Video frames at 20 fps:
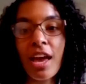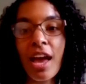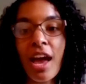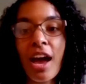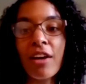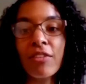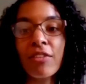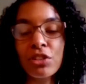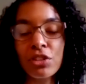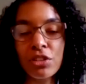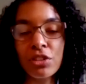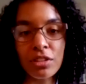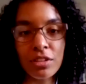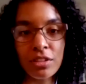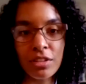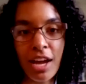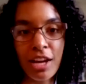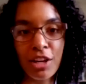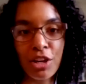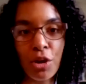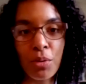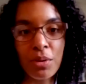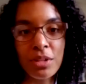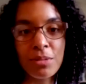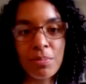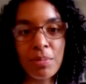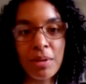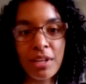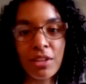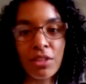after I go
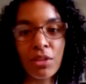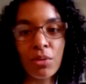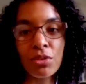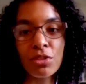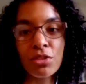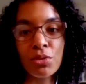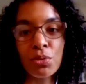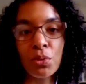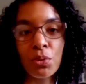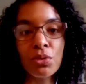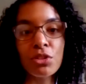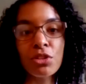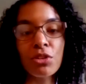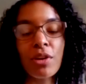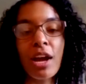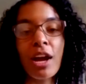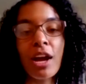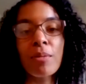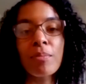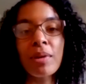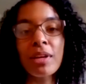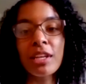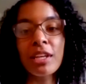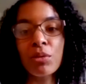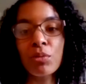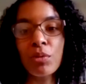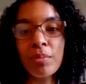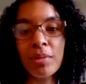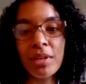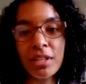and speak at those schools or how
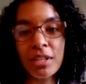many